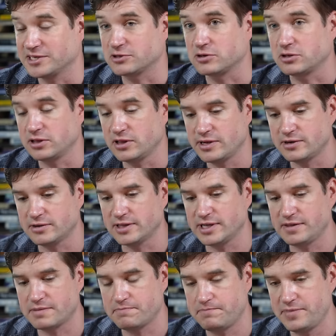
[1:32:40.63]
So clearly,
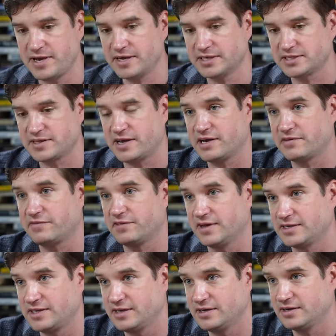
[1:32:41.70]
the biggest thing
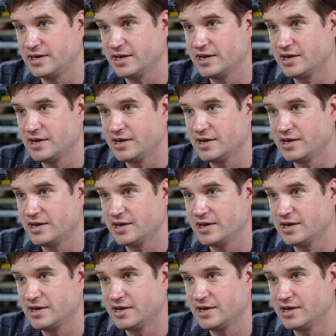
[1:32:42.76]
afflicting